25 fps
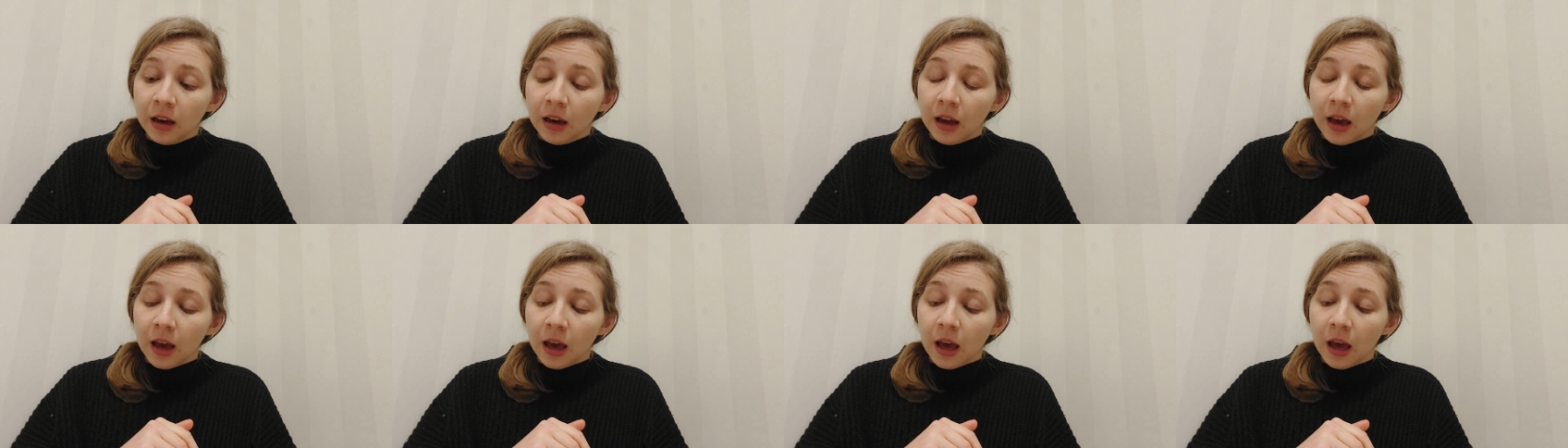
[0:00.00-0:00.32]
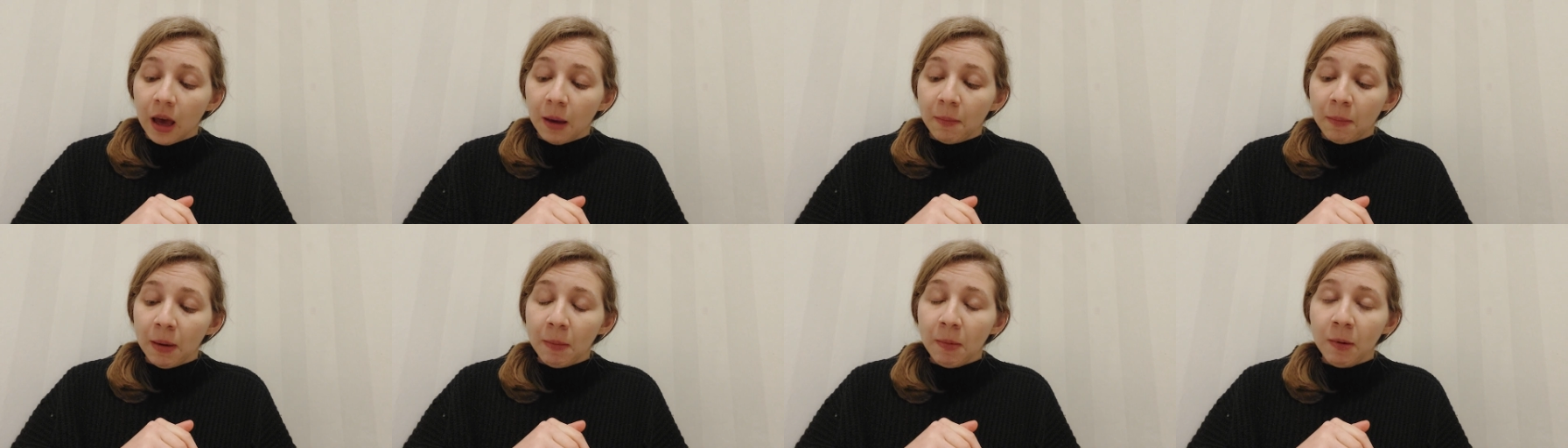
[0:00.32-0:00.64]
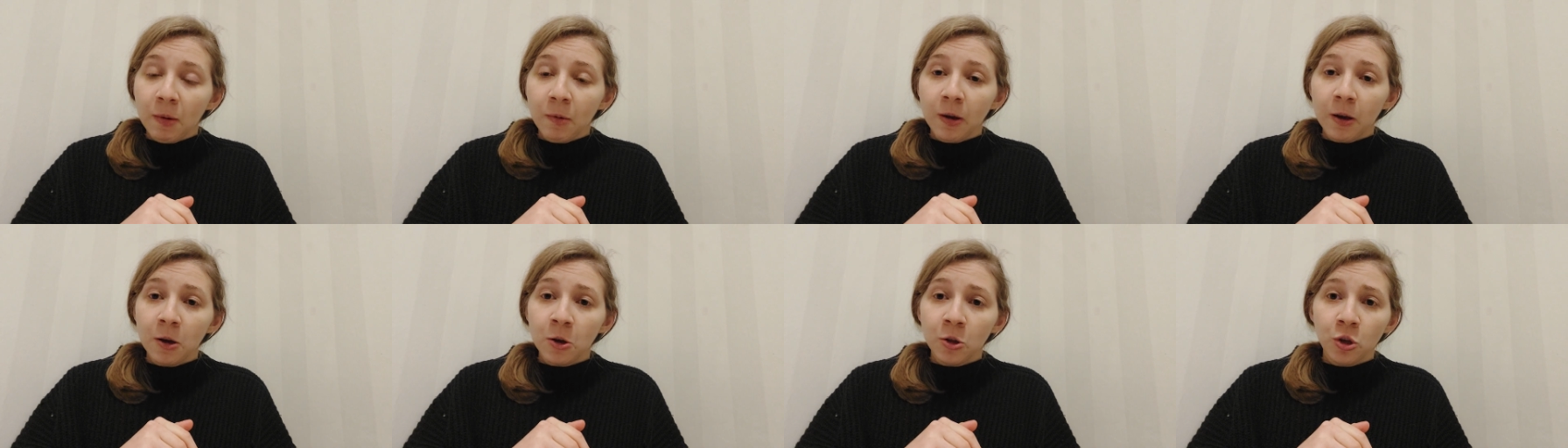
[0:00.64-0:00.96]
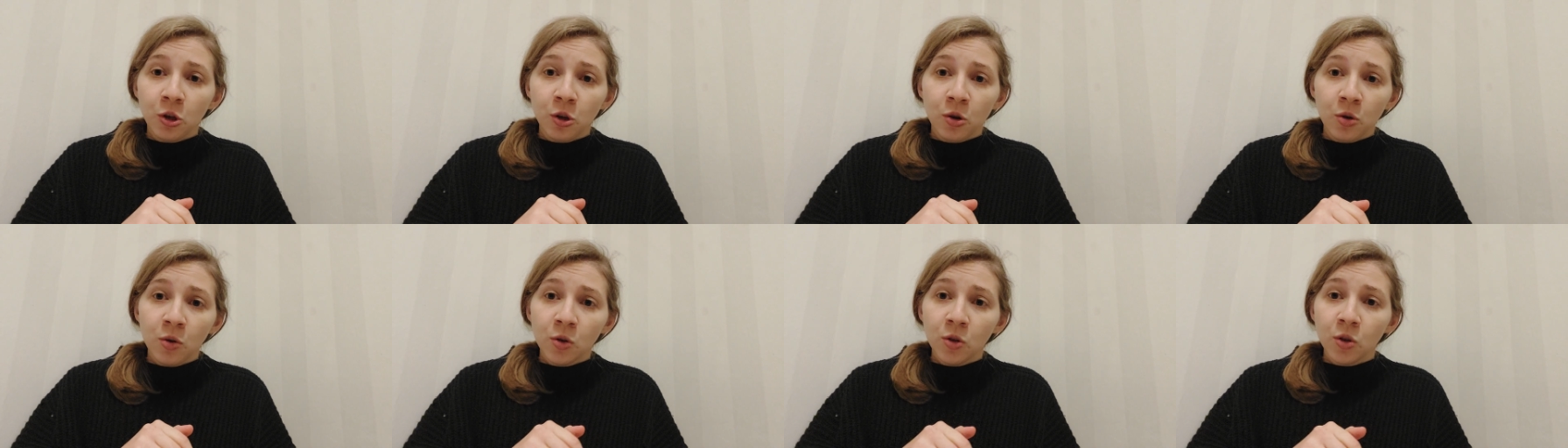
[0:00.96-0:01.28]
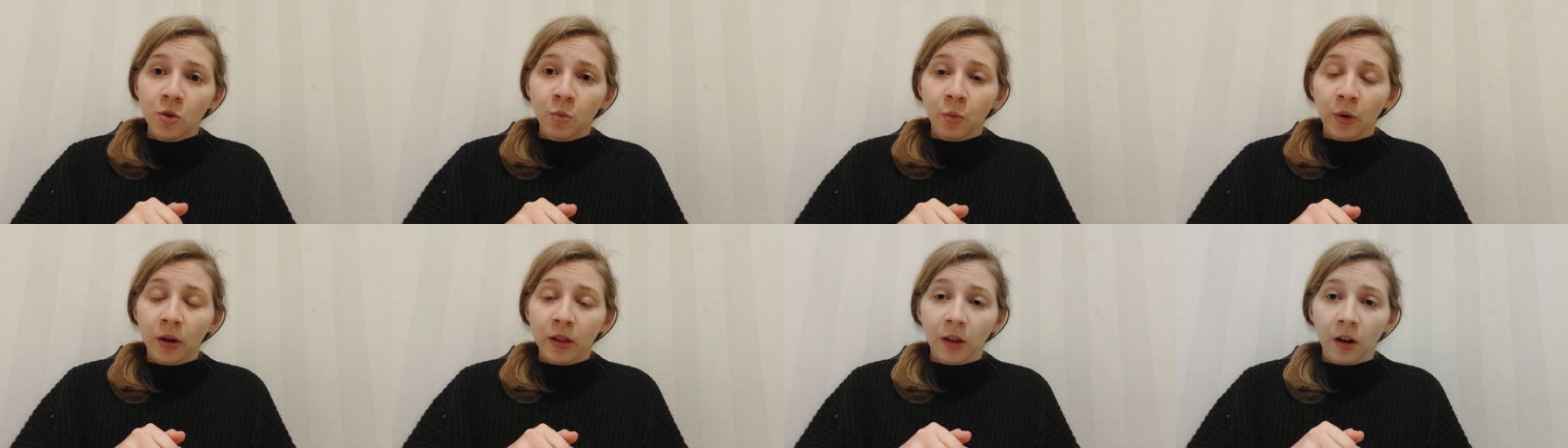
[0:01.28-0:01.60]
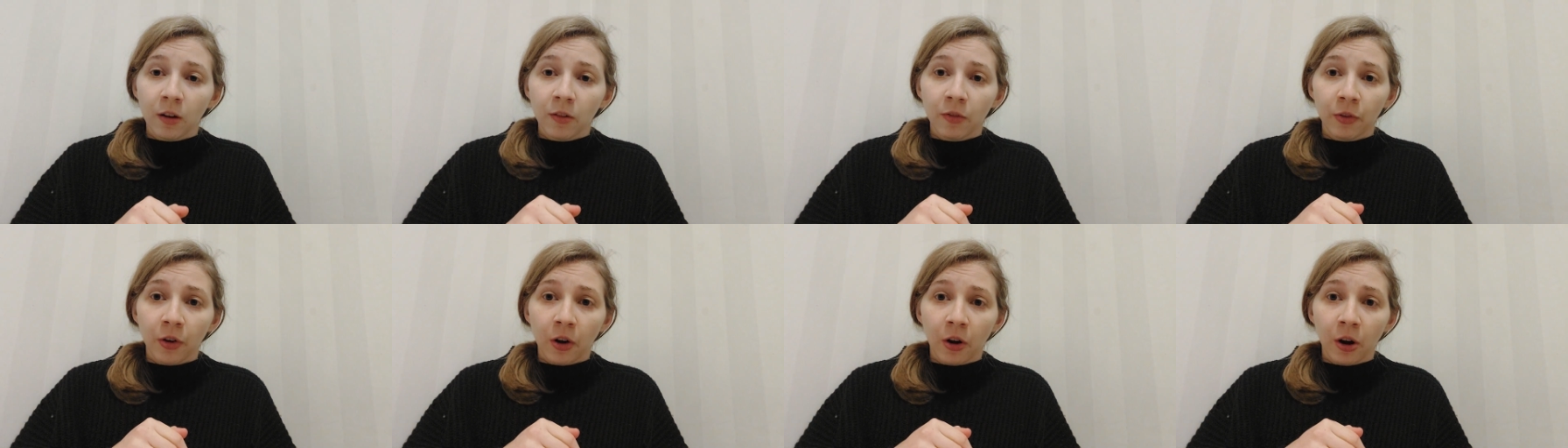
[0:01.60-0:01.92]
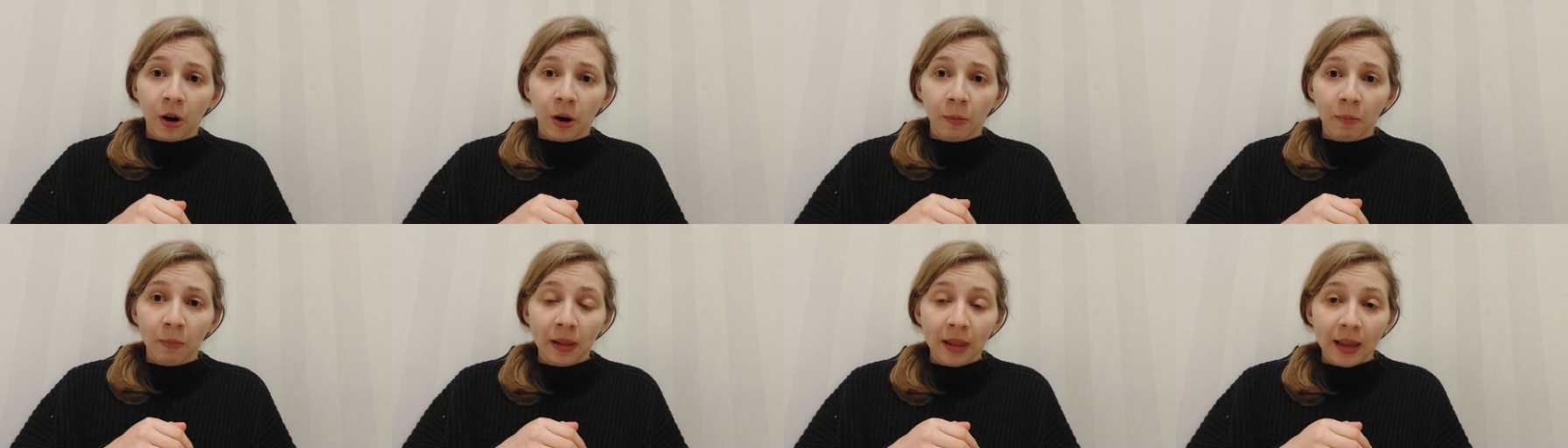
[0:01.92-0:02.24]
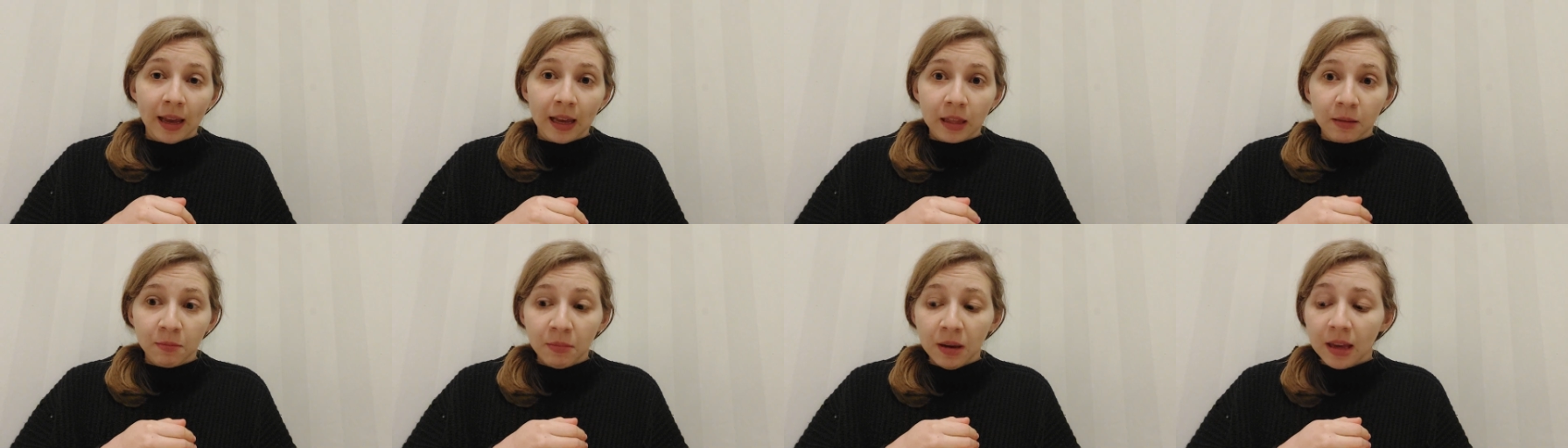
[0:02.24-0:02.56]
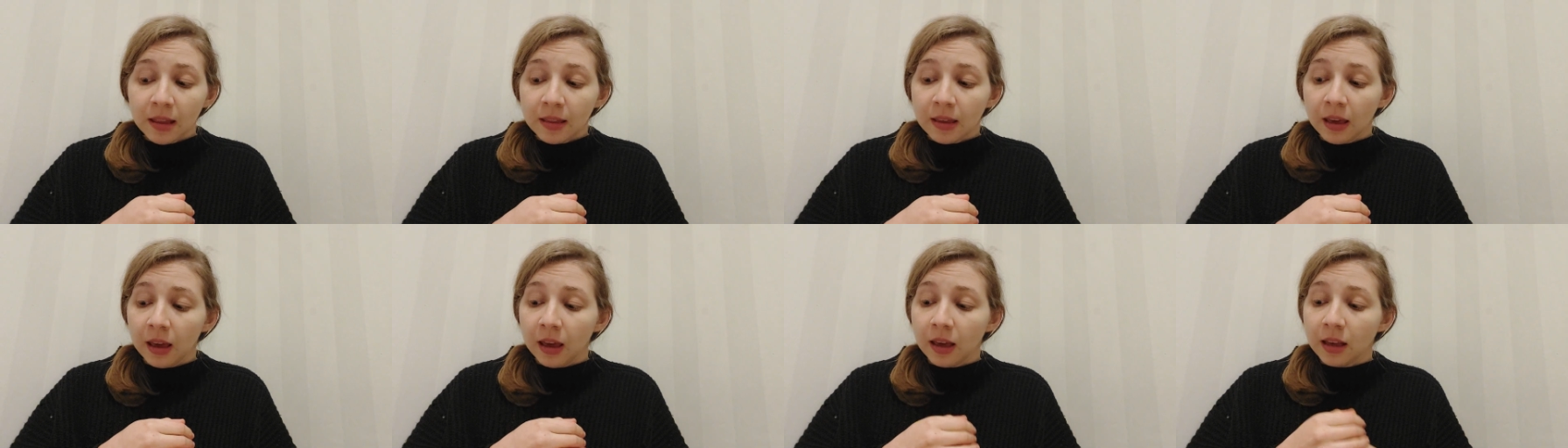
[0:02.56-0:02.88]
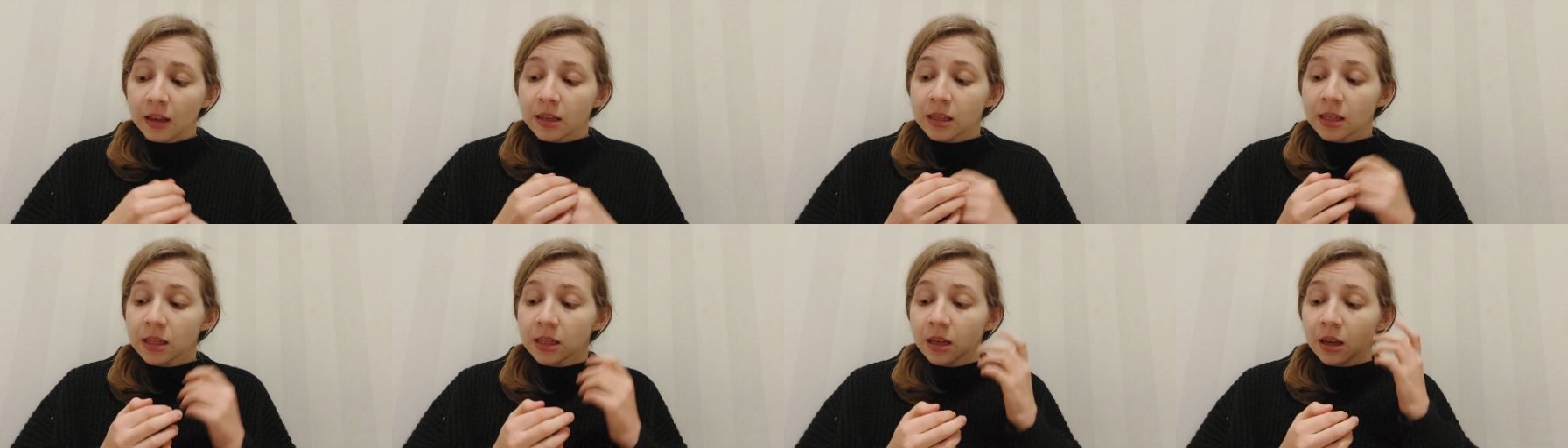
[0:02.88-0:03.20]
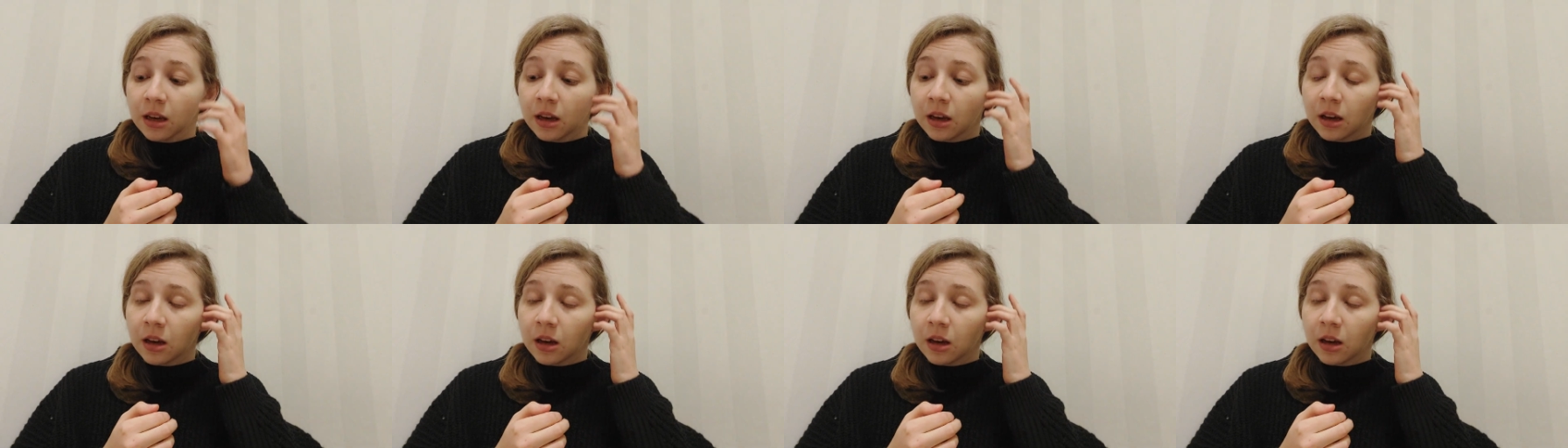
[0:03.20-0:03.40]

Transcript: Maybe we could use one of our planned meetings